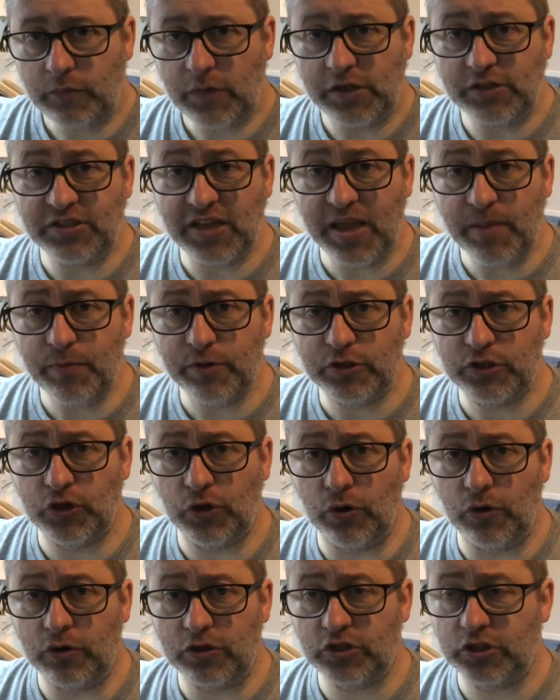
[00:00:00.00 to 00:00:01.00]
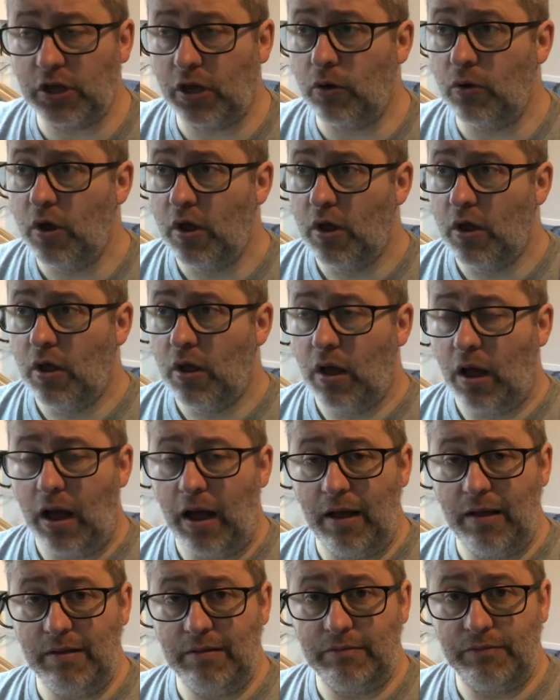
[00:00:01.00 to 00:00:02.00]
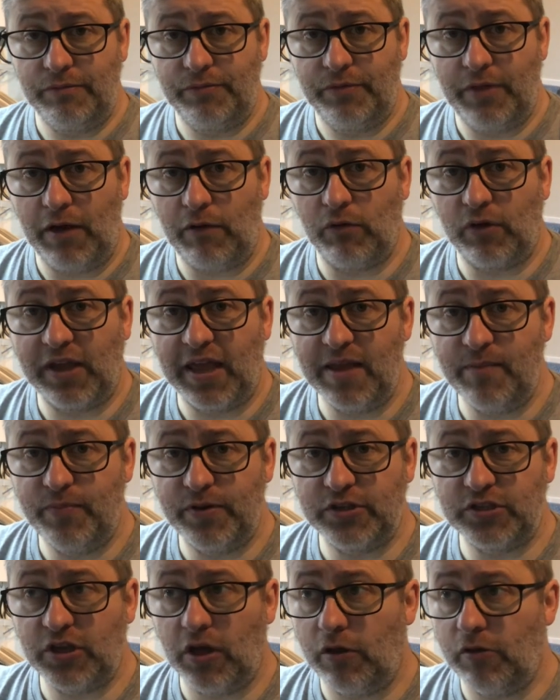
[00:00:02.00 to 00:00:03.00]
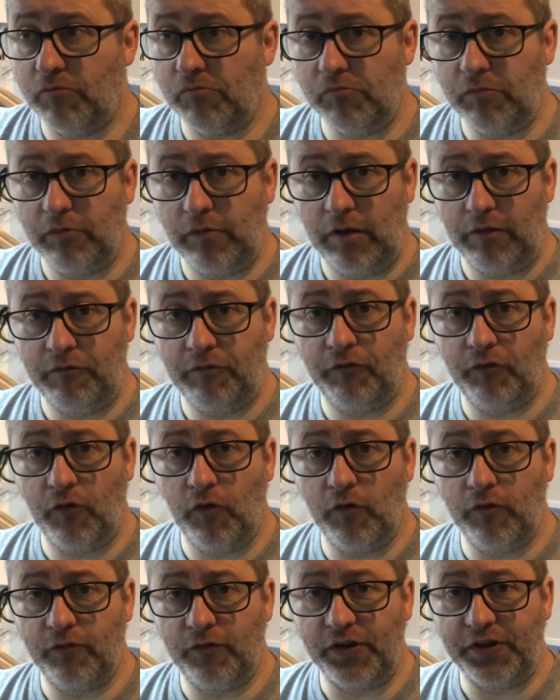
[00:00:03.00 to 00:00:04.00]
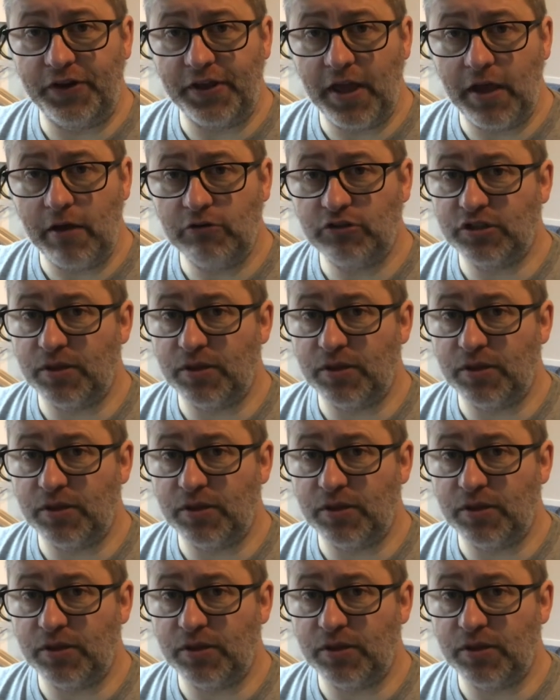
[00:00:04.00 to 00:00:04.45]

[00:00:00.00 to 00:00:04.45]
table talk. So that will keep us on four videos.